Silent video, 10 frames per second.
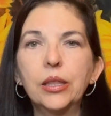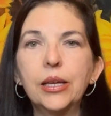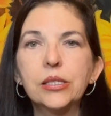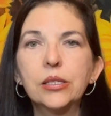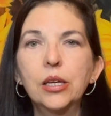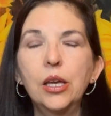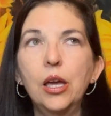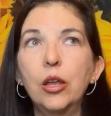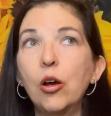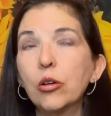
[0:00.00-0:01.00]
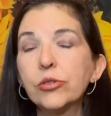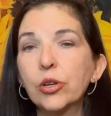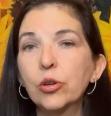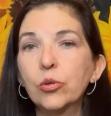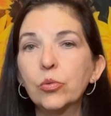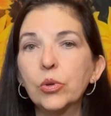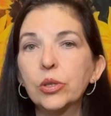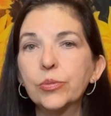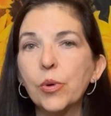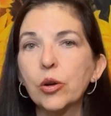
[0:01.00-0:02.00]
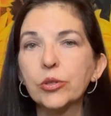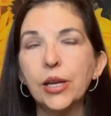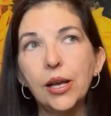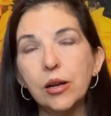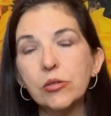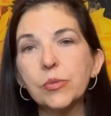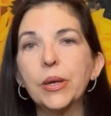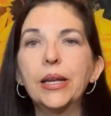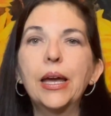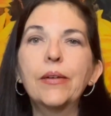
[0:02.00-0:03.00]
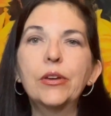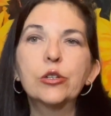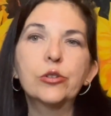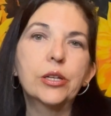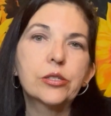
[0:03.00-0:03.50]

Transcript: And also smaller towns may not have internet.